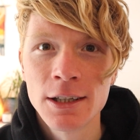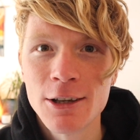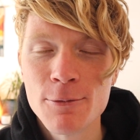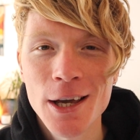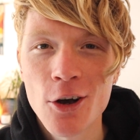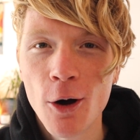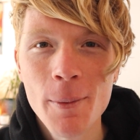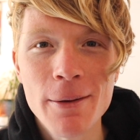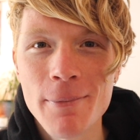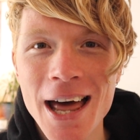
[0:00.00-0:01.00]
Give me a
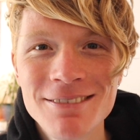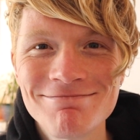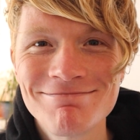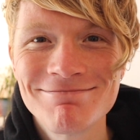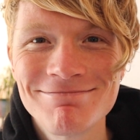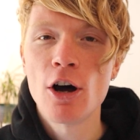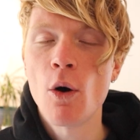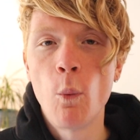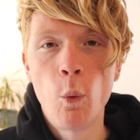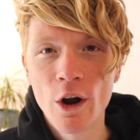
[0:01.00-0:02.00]
comment, man. Have
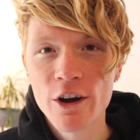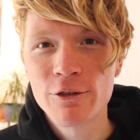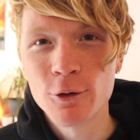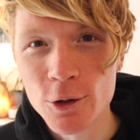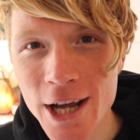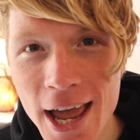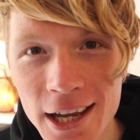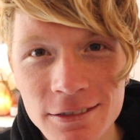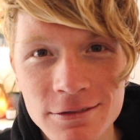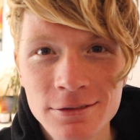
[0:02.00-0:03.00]
a wonderful
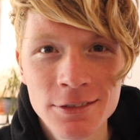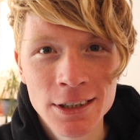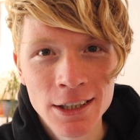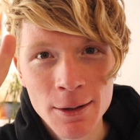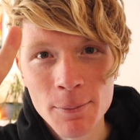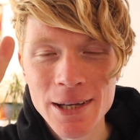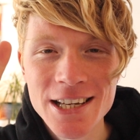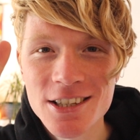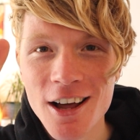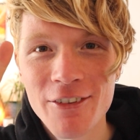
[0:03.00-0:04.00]
day.
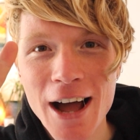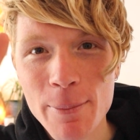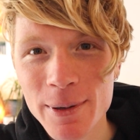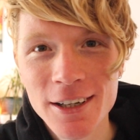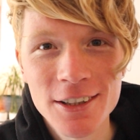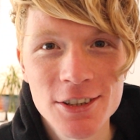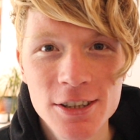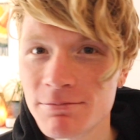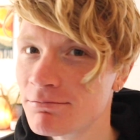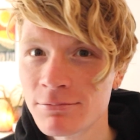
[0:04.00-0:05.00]
Peace, love,
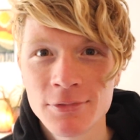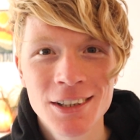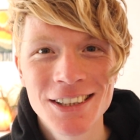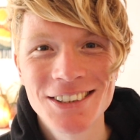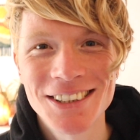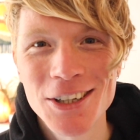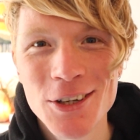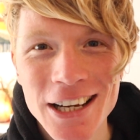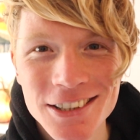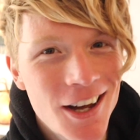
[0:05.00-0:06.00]
happiness. See you
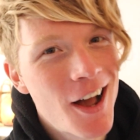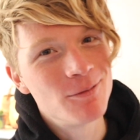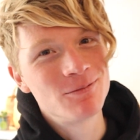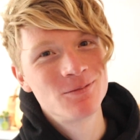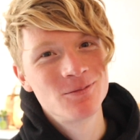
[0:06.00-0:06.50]
next time.